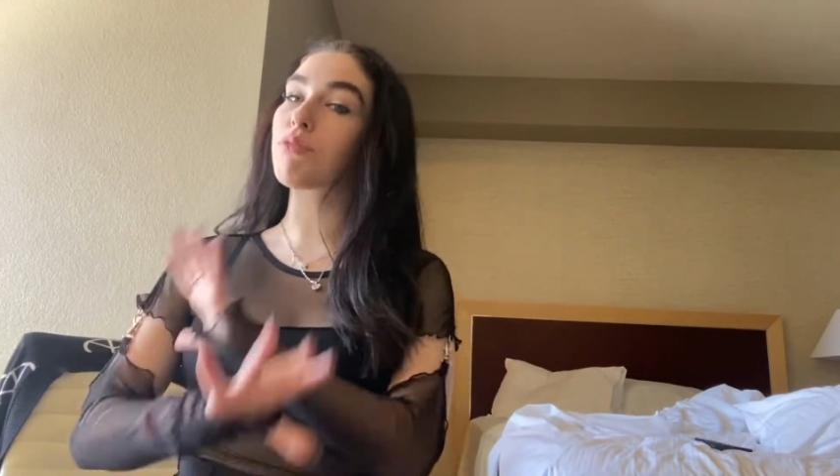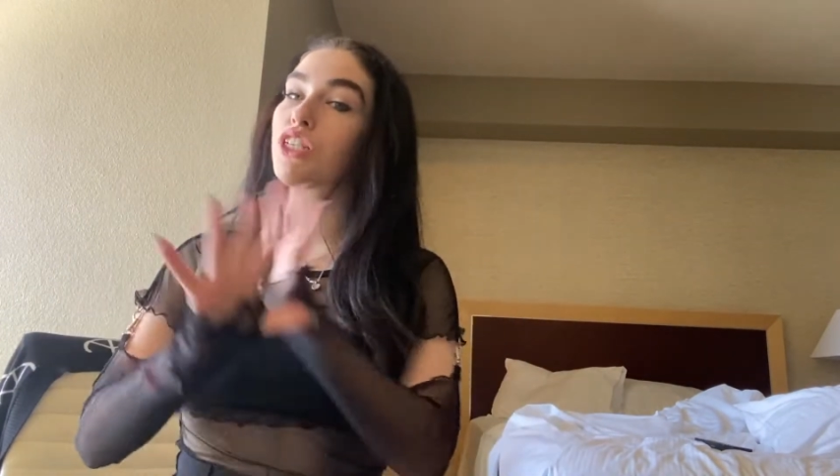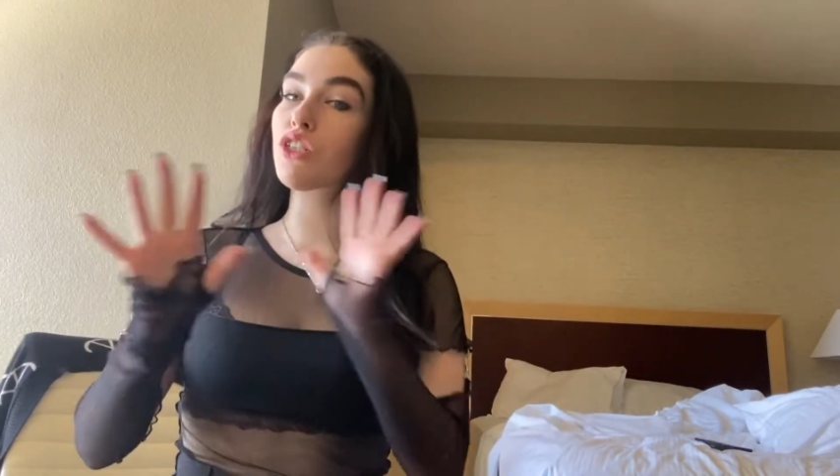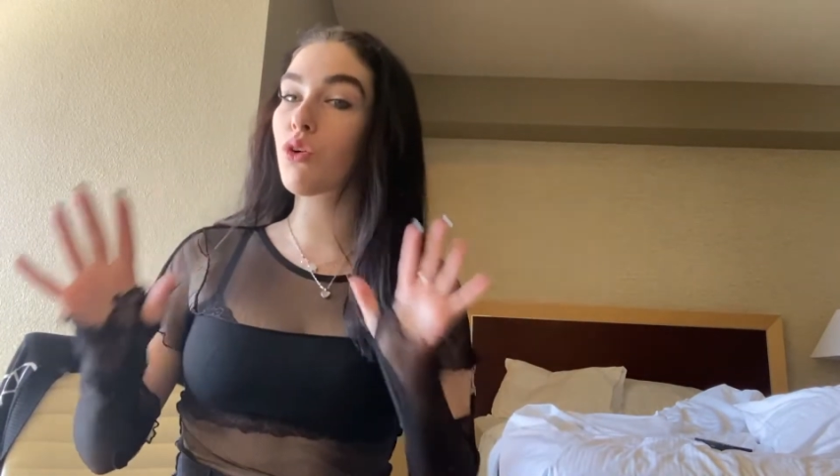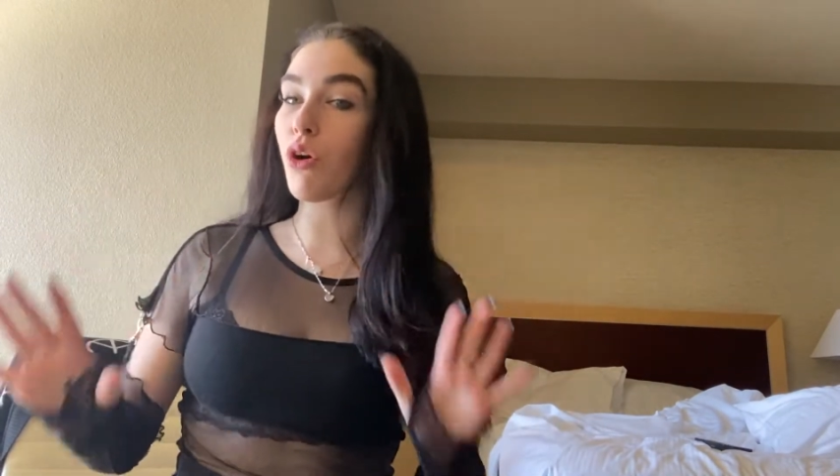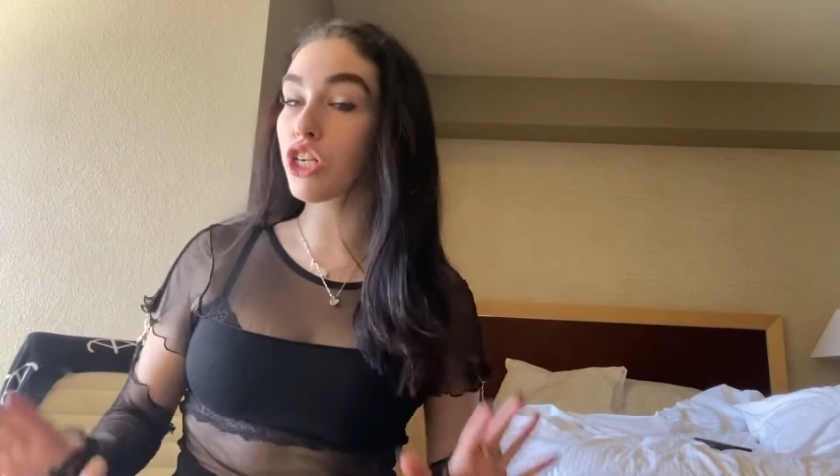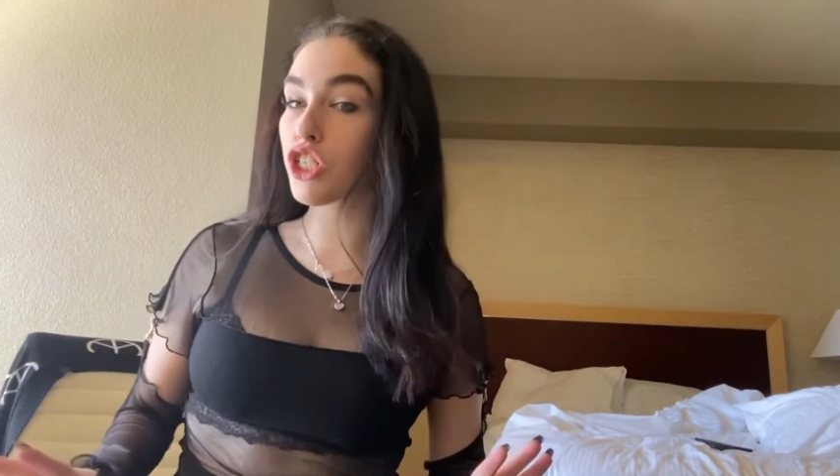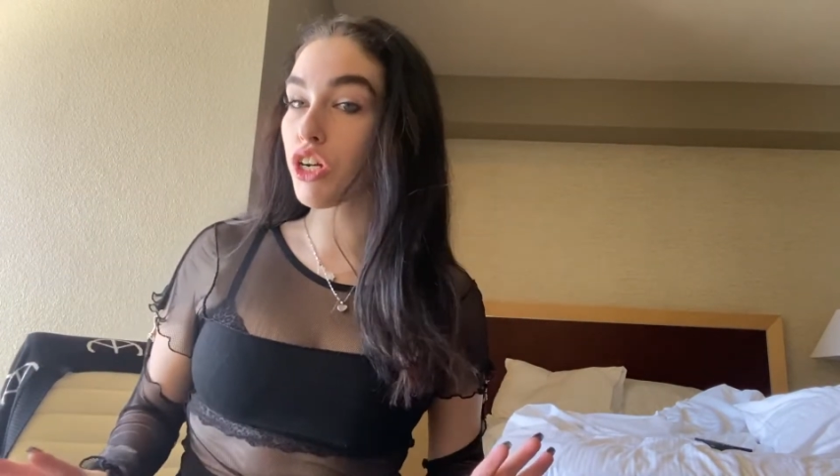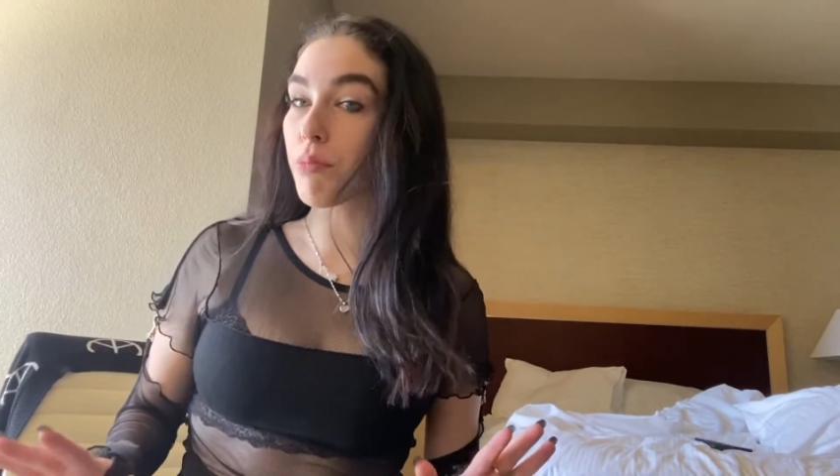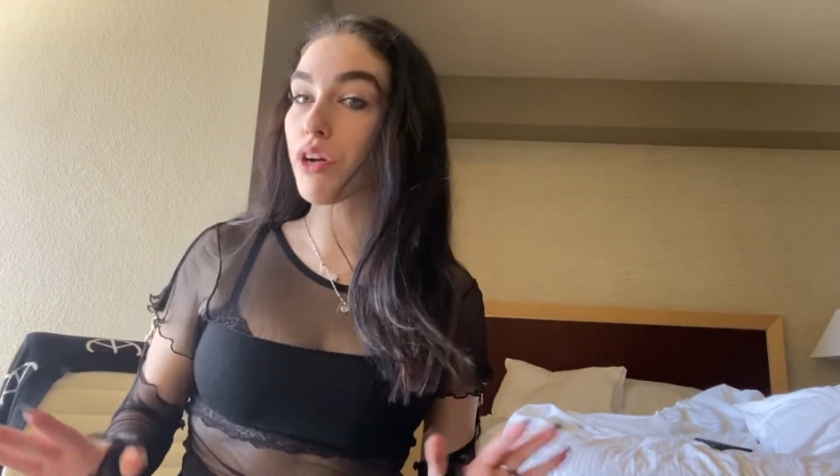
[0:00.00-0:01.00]
She's a court
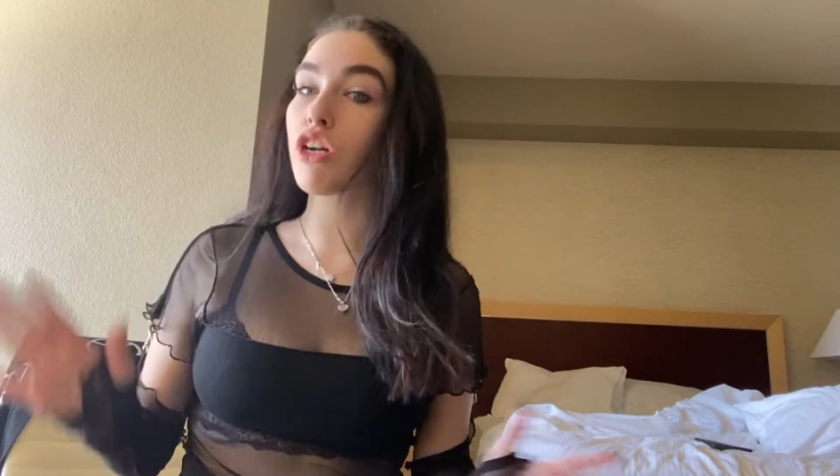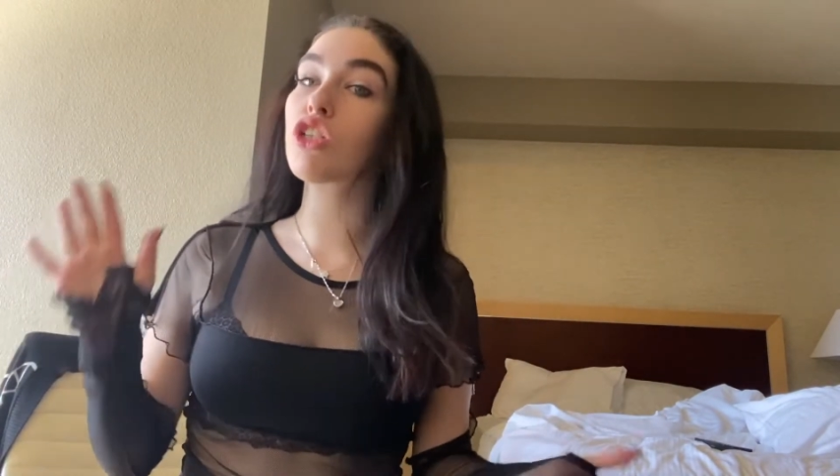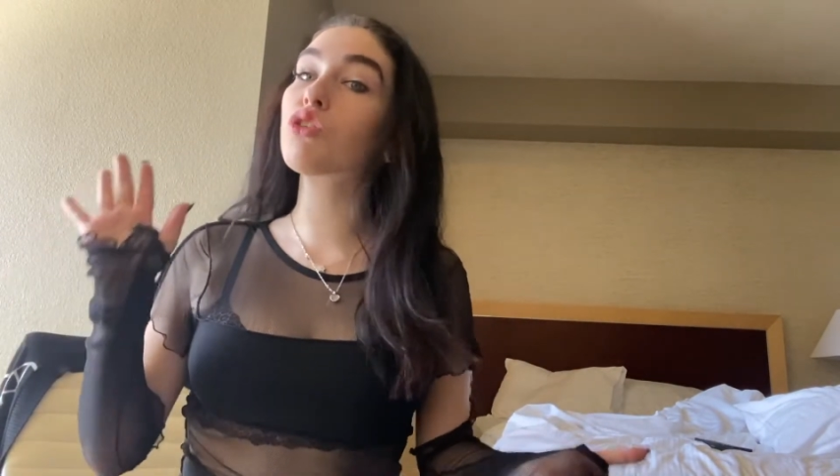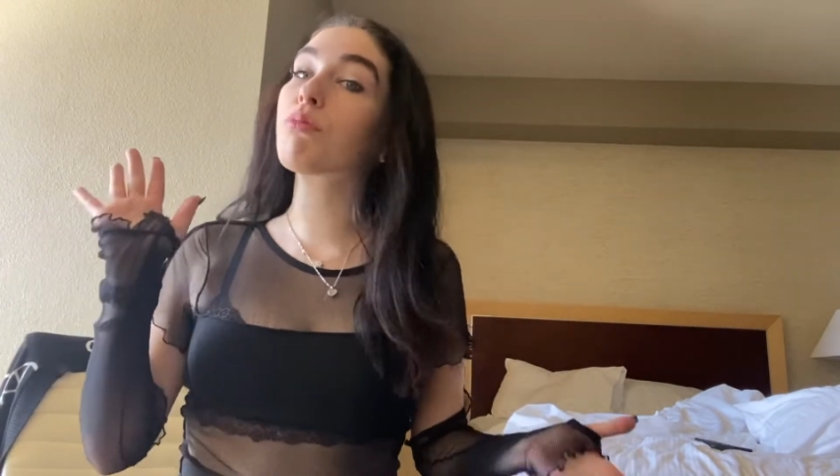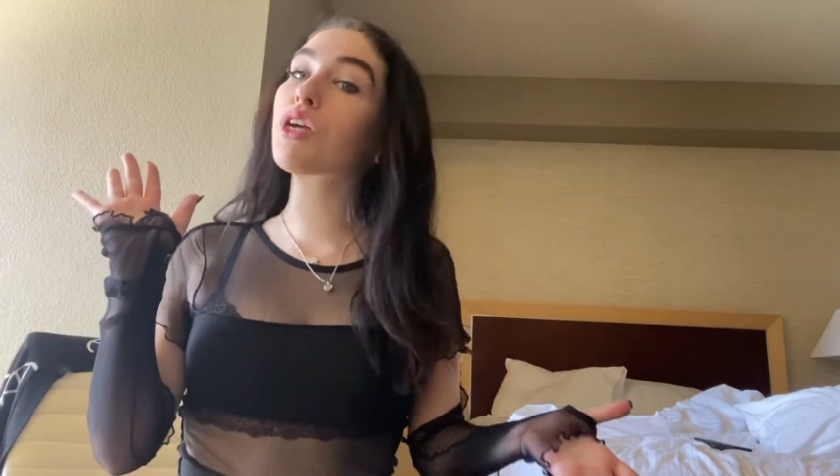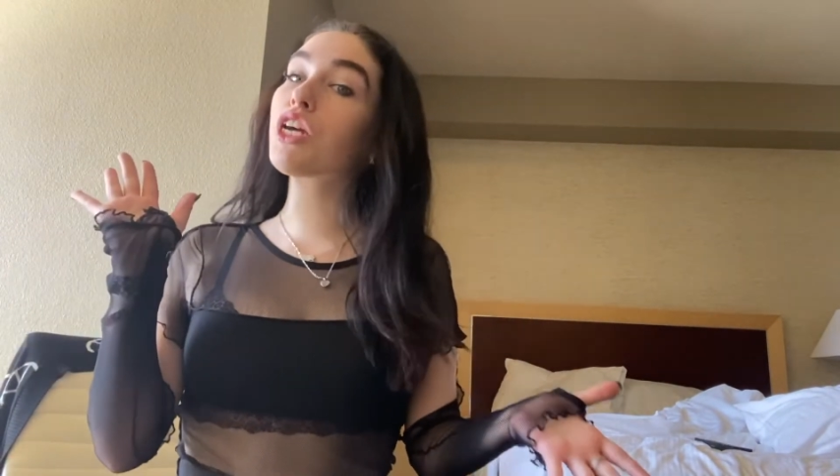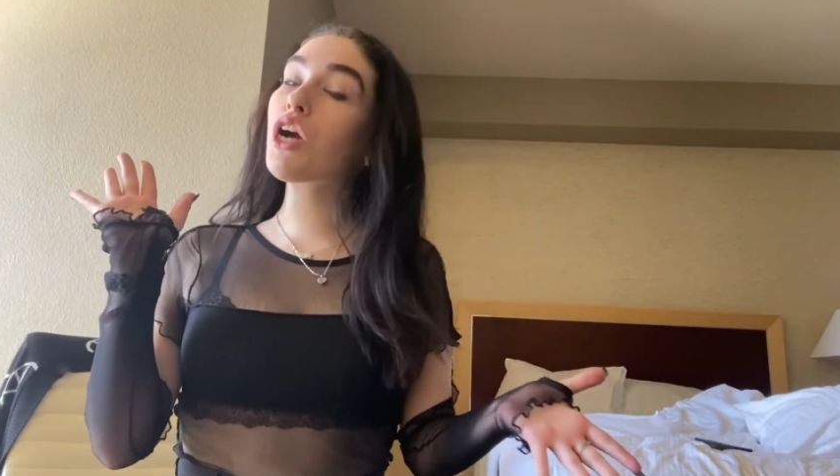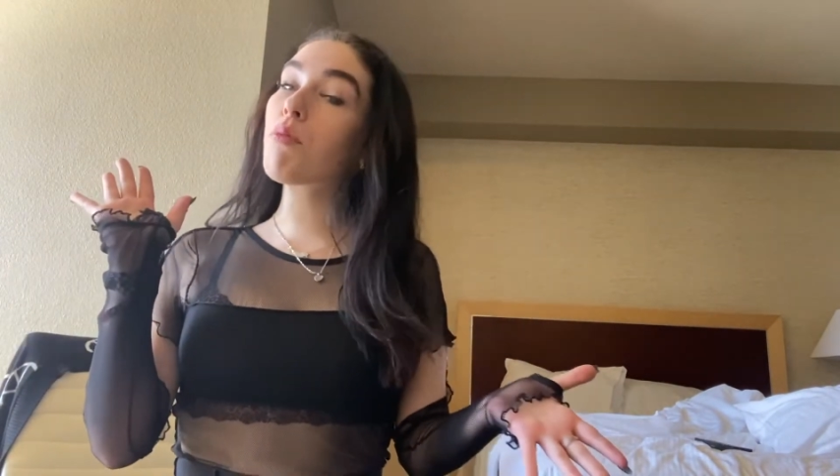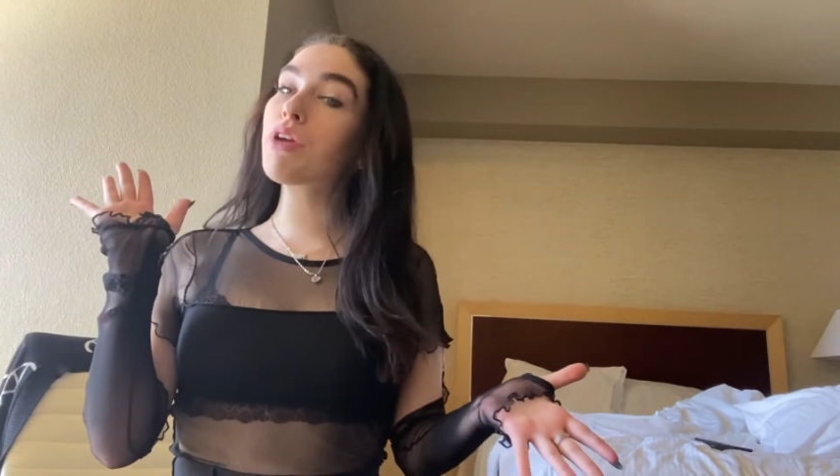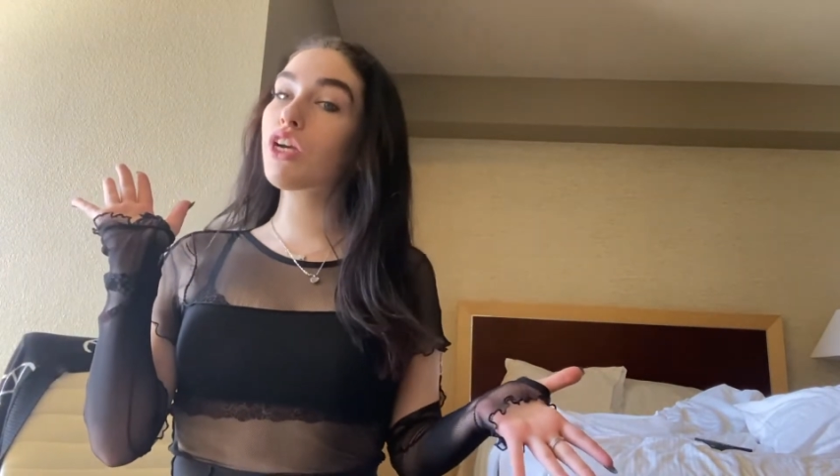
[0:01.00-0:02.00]
interpreter. So I'm gonna
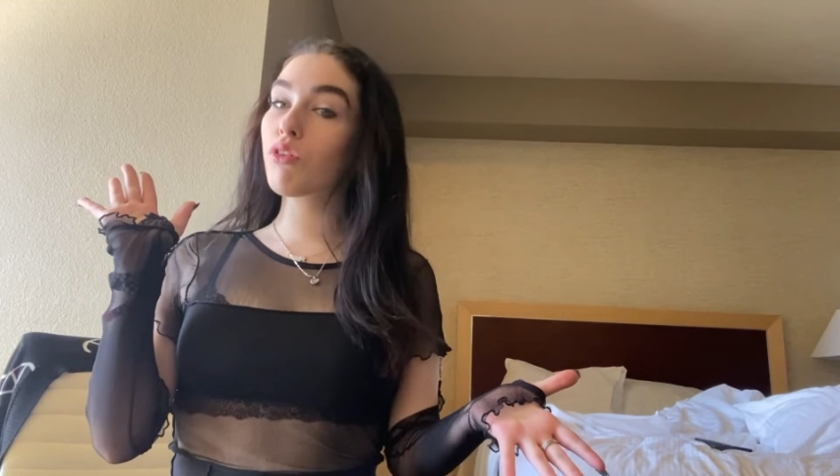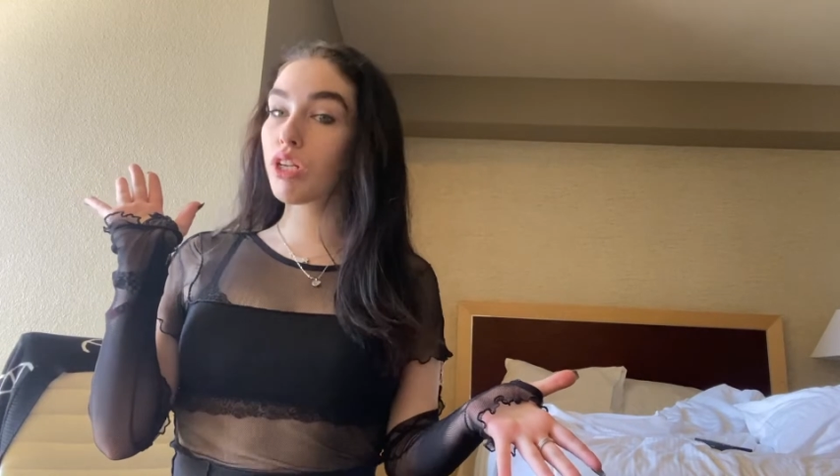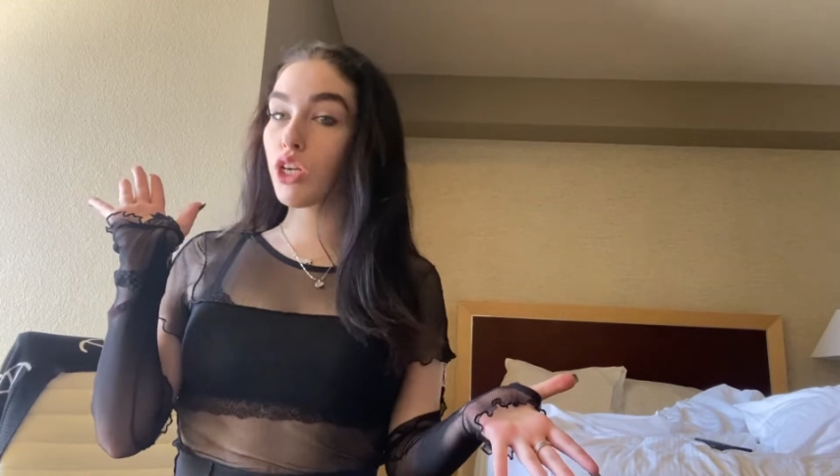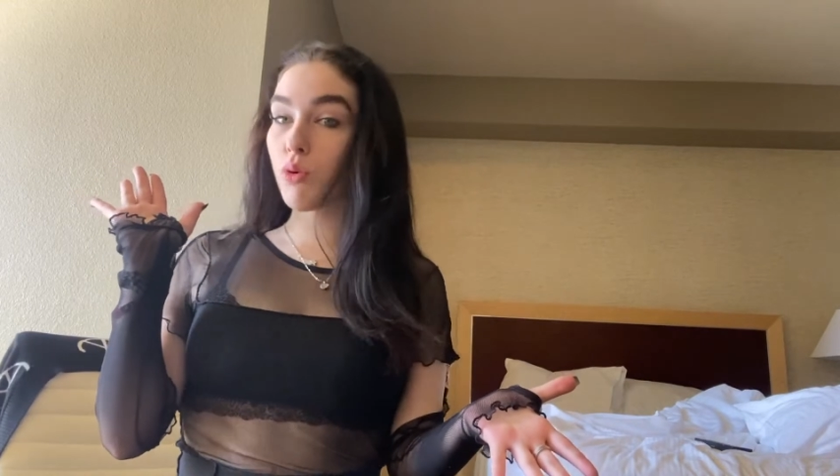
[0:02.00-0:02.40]
go meet her really